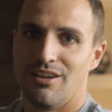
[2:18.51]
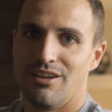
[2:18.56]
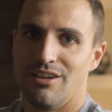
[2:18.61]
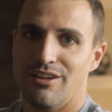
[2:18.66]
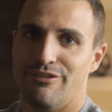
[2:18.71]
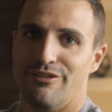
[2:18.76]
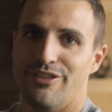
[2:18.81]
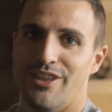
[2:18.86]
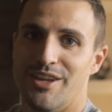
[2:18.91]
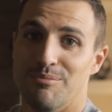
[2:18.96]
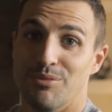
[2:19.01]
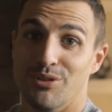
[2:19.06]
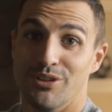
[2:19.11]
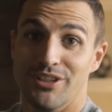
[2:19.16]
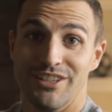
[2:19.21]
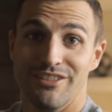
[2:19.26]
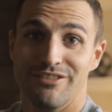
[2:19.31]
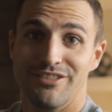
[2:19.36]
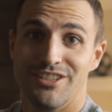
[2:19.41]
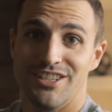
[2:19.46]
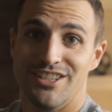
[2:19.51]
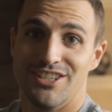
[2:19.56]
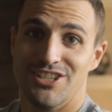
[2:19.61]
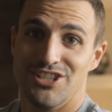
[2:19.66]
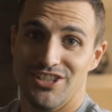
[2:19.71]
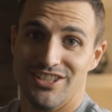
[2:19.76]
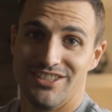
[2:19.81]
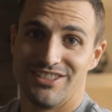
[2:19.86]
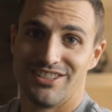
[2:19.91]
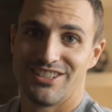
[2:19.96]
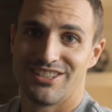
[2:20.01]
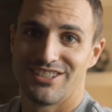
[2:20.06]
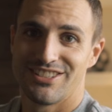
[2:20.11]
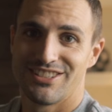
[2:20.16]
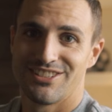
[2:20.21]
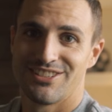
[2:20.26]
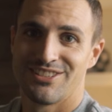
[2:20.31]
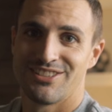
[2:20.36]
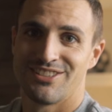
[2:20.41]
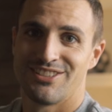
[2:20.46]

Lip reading: if they believed in Jesus.